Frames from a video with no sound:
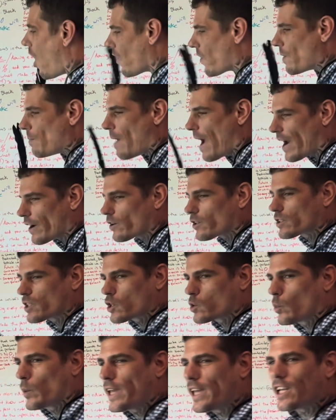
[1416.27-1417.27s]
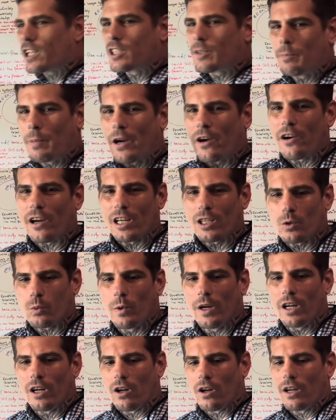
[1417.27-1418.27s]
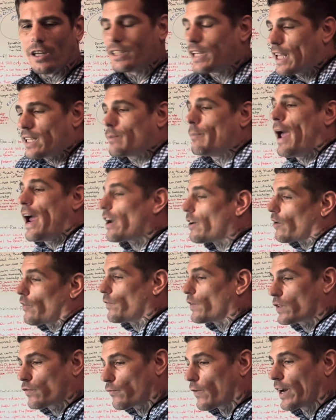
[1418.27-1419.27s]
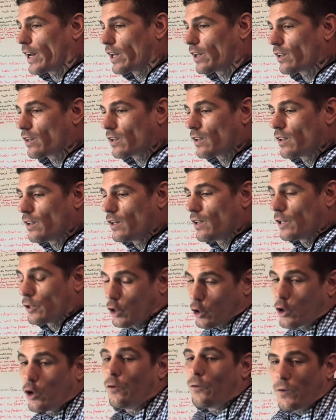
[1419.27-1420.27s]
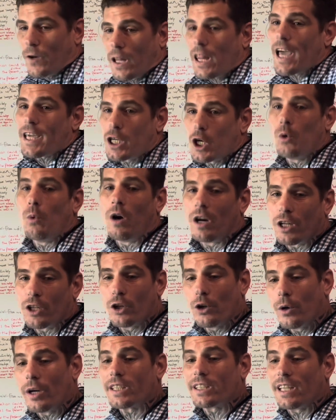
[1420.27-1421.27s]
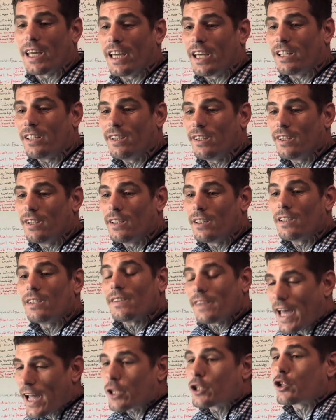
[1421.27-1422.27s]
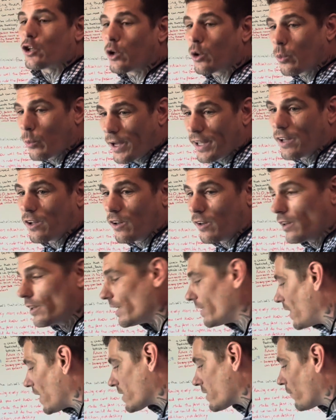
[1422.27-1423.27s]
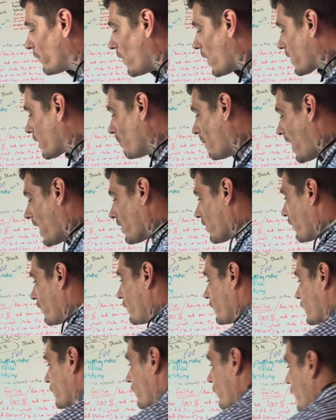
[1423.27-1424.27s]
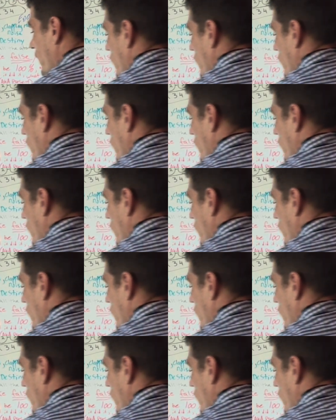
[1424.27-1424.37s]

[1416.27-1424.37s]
that matters is we experience will. It doesn't matter if it's free. Do you feel like you want to do a thing? That's your will. It doesn't fucking matter if it's free.